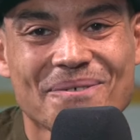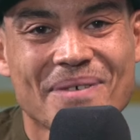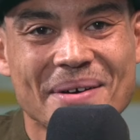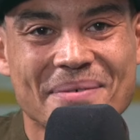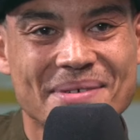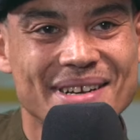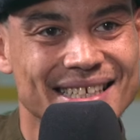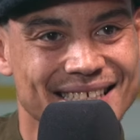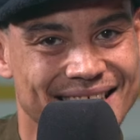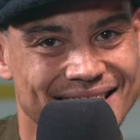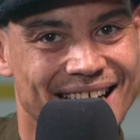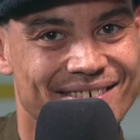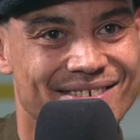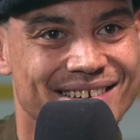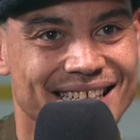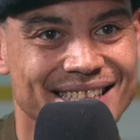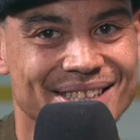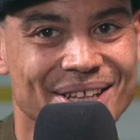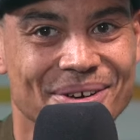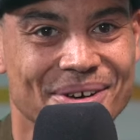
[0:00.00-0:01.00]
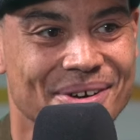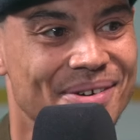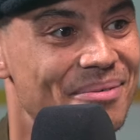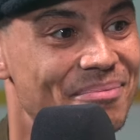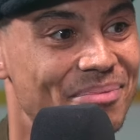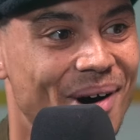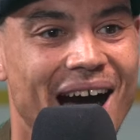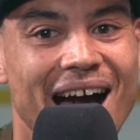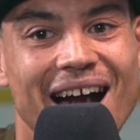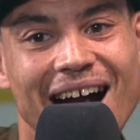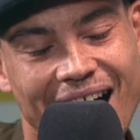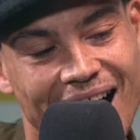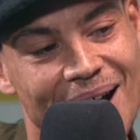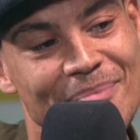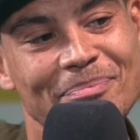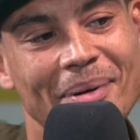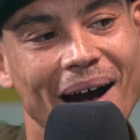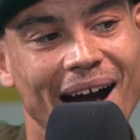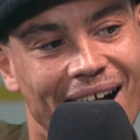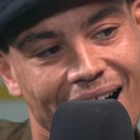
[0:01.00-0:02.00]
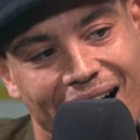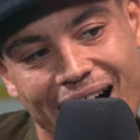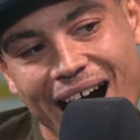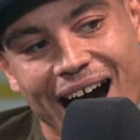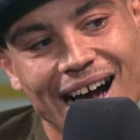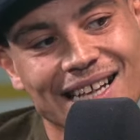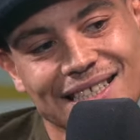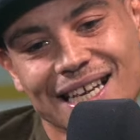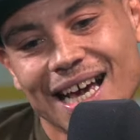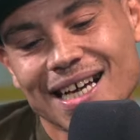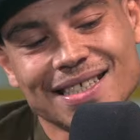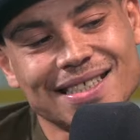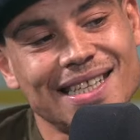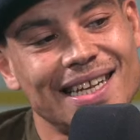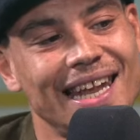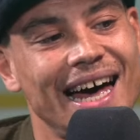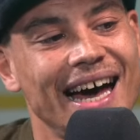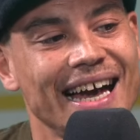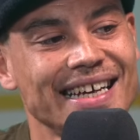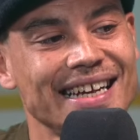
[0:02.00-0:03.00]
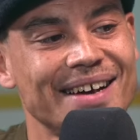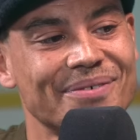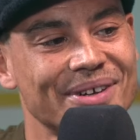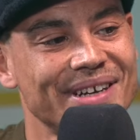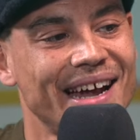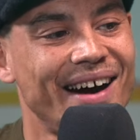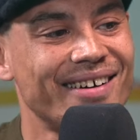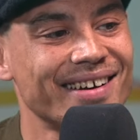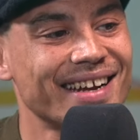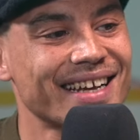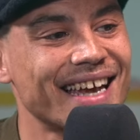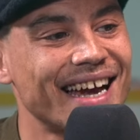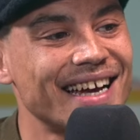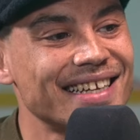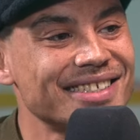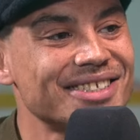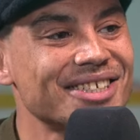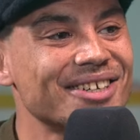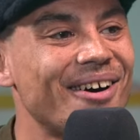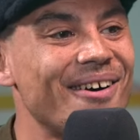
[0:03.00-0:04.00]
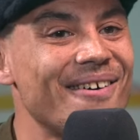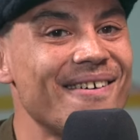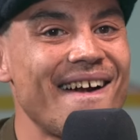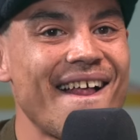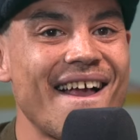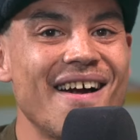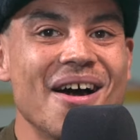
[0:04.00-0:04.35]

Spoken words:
think we necessarily do, but I test the line every now and again, do you know?